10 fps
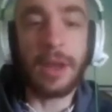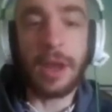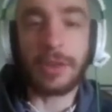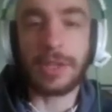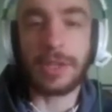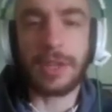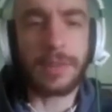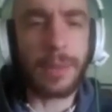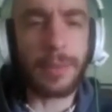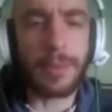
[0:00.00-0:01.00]
I tried to cover
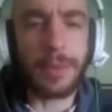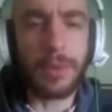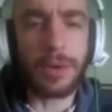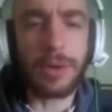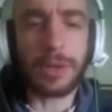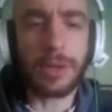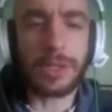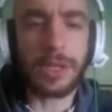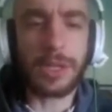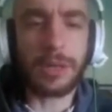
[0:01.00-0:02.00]
them up a bit more and
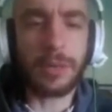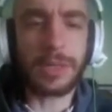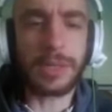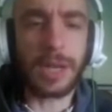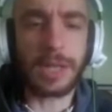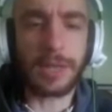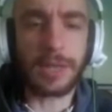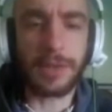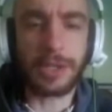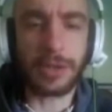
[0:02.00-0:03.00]
closed the younger woman's eyes. I
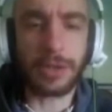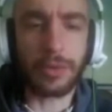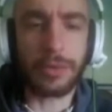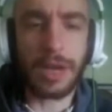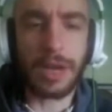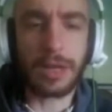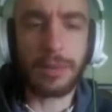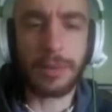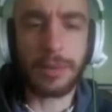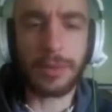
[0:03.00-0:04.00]
fashioned a crude marker,
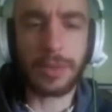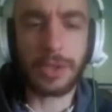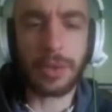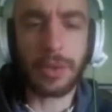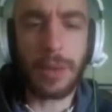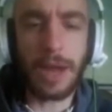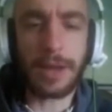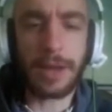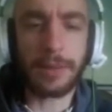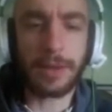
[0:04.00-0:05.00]
but wasn't sure
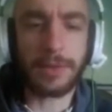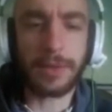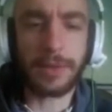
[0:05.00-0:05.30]
why, but I felt